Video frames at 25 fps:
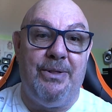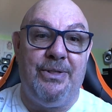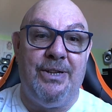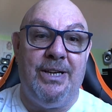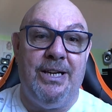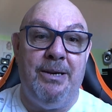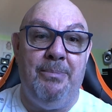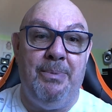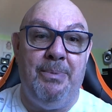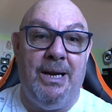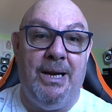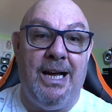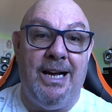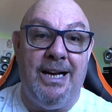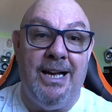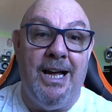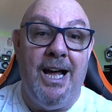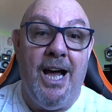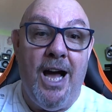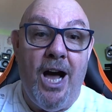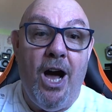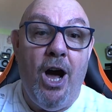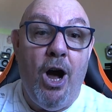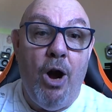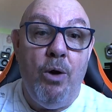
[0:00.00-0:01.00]
I think you'd be like,
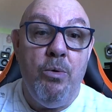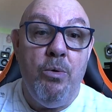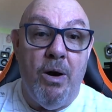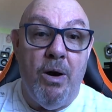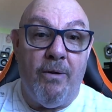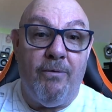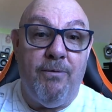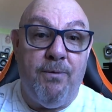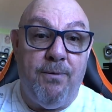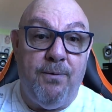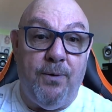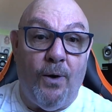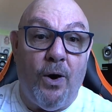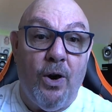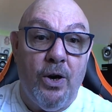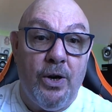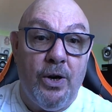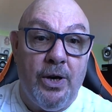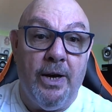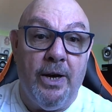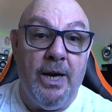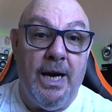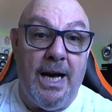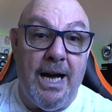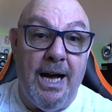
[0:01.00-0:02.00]
oh,
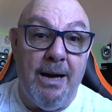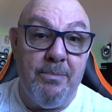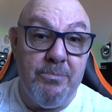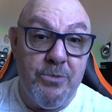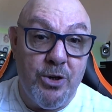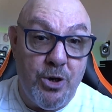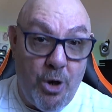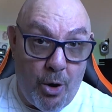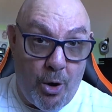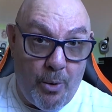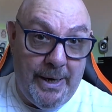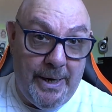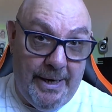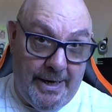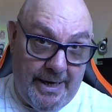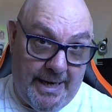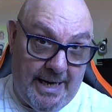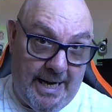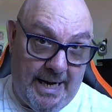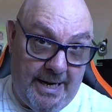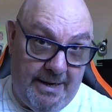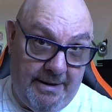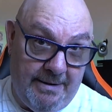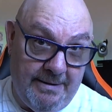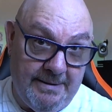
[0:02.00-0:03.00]
fuck, I'm going
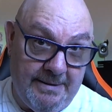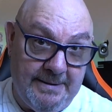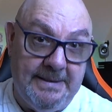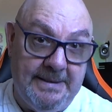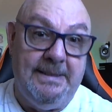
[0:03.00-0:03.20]
again.